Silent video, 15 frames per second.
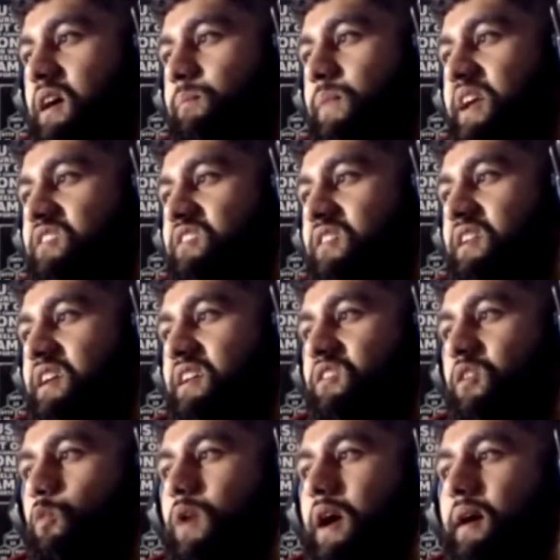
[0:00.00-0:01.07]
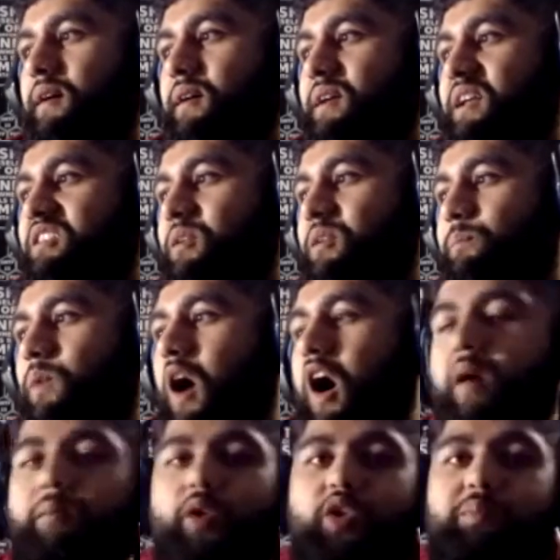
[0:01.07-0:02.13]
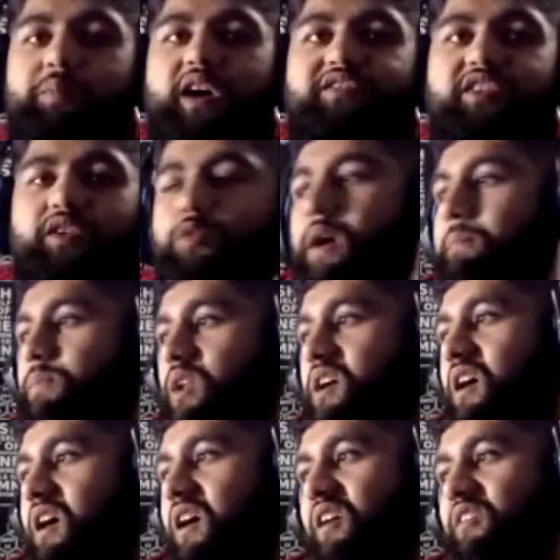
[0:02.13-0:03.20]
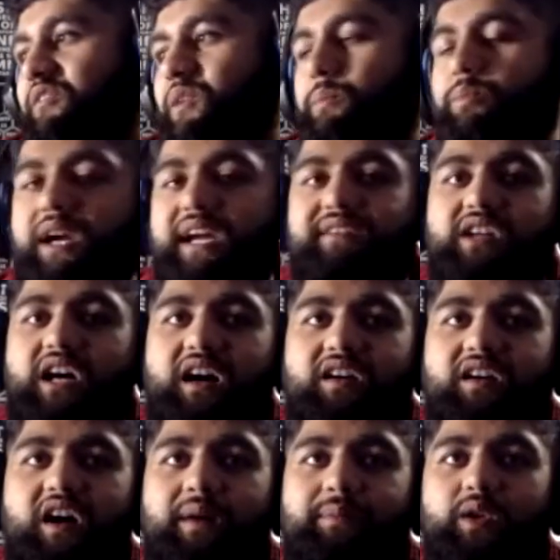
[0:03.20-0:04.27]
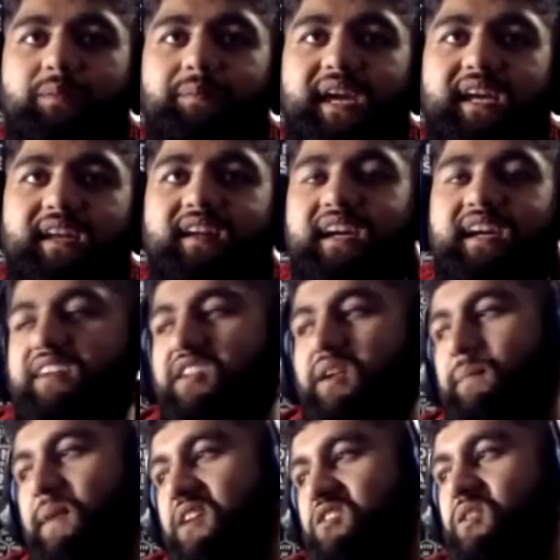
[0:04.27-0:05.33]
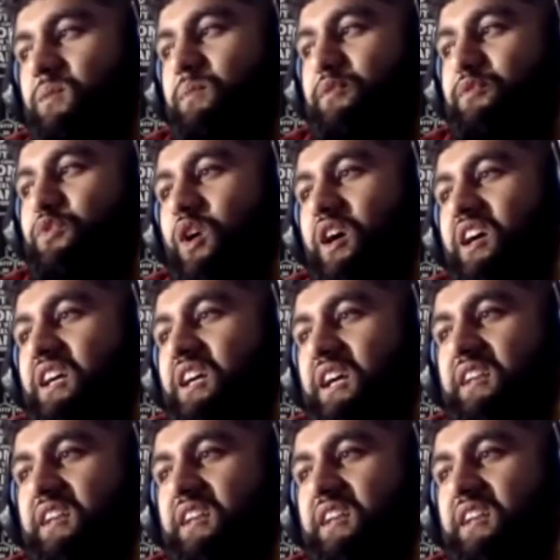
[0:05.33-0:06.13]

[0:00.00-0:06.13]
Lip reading: basically it's a almost perfect replica of the Brave.com domain, as I mentioned before.